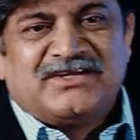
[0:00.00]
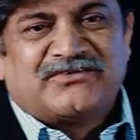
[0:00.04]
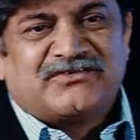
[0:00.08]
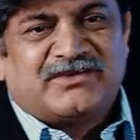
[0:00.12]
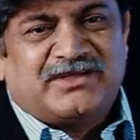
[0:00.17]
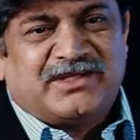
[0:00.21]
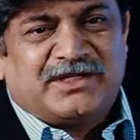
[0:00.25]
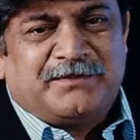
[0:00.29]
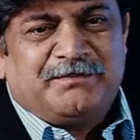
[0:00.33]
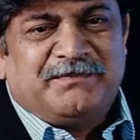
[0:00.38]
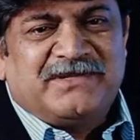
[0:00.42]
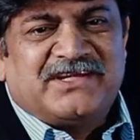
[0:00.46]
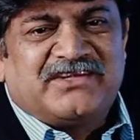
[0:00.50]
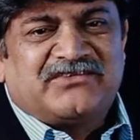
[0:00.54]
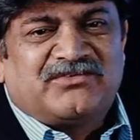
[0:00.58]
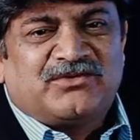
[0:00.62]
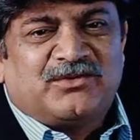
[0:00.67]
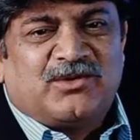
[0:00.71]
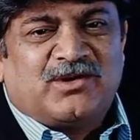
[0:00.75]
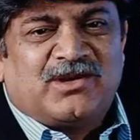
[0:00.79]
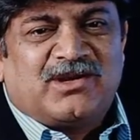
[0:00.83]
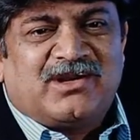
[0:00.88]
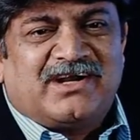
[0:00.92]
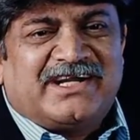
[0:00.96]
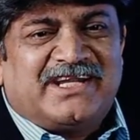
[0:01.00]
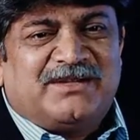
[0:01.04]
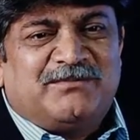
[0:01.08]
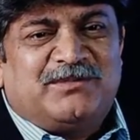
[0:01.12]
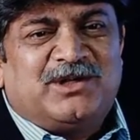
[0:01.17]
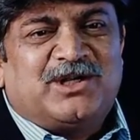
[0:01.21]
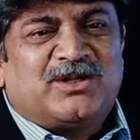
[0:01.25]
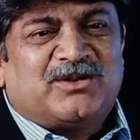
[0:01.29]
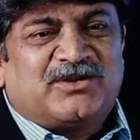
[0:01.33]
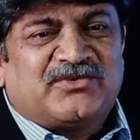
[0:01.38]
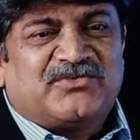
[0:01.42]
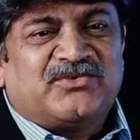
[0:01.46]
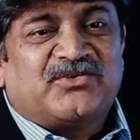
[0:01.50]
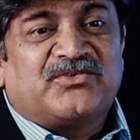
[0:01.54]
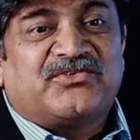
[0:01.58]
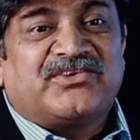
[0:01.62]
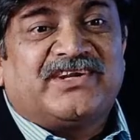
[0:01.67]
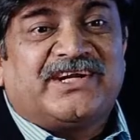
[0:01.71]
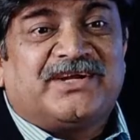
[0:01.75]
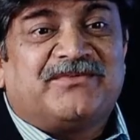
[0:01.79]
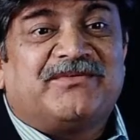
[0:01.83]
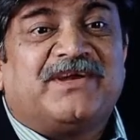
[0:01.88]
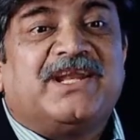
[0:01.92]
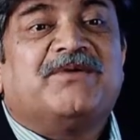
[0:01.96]
So that means you are not able to
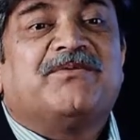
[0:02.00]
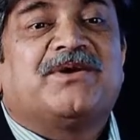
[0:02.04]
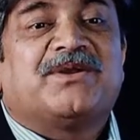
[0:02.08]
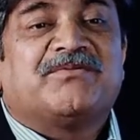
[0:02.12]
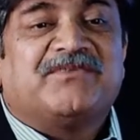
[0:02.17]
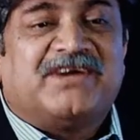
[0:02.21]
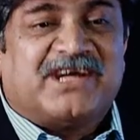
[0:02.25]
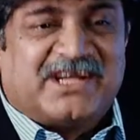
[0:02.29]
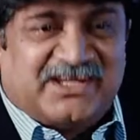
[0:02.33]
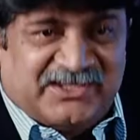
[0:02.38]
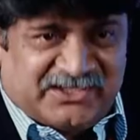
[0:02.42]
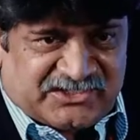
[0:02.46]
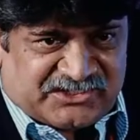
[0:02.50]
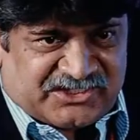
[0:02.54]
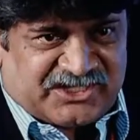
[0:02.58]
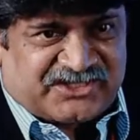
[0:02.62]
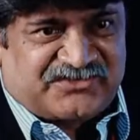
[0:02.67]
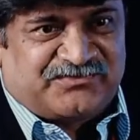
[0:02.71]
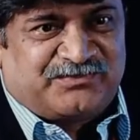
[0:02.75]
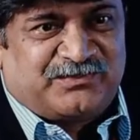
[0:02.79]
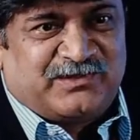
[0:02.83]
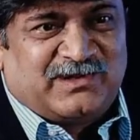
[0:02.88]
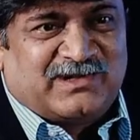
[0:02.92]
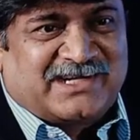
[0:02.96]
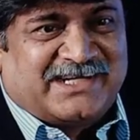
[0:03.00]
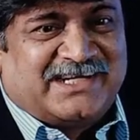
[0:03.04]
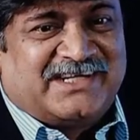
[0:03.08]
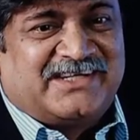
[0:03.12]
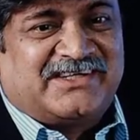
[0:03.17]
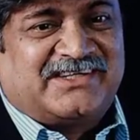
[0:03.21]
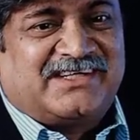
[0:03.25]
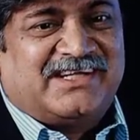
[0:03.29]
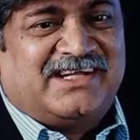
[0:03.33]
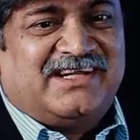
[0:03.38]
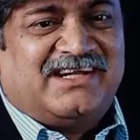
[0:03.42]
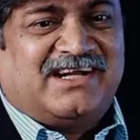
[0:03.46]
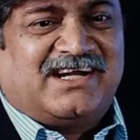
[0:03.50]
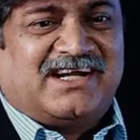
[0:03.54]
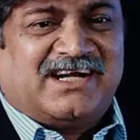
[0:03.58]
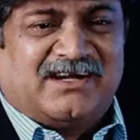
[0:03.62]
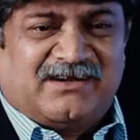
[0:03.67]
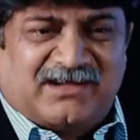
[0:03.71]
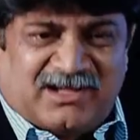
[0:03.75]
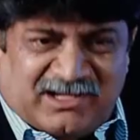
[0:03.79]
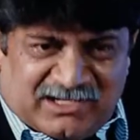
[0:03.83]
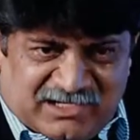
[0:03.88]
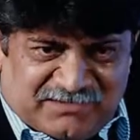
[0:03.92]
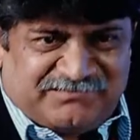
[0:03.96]
associate whenever we are in a stressful condition and
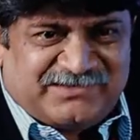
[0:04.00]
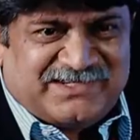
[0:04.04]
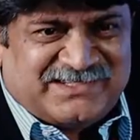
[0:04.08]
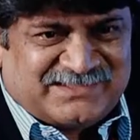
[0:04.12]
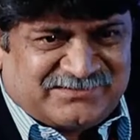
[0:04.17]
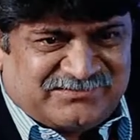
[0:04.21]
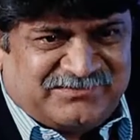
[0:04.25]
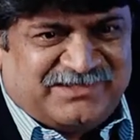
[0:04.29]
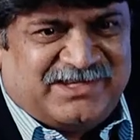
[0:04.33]
all of us,